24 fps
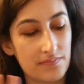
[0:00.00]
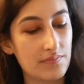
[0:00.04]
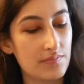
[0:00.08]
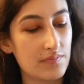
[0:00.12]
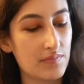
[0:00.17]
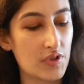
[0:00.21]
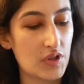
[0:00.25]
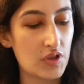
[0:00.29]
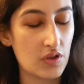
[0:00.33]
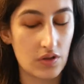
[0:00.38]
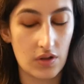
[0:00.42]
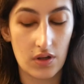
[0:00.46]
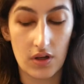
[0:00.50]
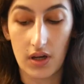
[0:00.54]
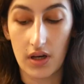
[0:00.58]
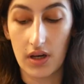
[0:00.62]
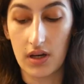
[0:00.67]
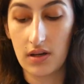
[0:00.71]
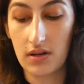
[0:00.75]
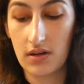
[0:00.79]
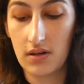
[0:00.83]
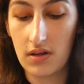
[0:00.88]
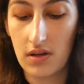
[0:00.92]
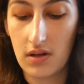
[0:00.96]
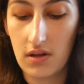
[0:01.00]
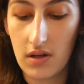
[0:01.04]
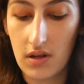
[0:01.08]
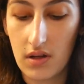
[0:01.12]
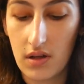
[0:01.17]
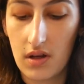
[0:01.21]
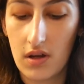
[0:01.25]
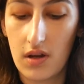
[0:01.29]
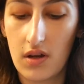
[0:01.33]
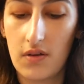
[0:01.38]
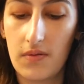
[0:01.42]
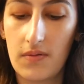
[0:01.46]
So good.
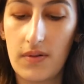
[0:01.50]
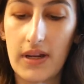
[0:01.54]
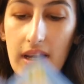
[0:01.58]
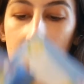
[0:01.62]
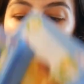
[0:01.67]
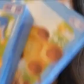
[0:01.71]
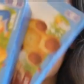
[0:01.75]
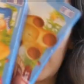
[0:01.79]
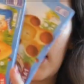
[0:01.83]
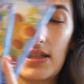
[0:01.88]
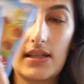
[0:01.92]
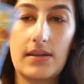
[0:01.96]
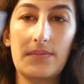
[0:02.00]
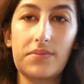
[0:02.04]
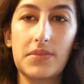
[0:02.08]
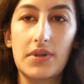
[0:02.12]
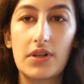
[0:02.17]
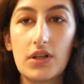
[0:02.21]
We got some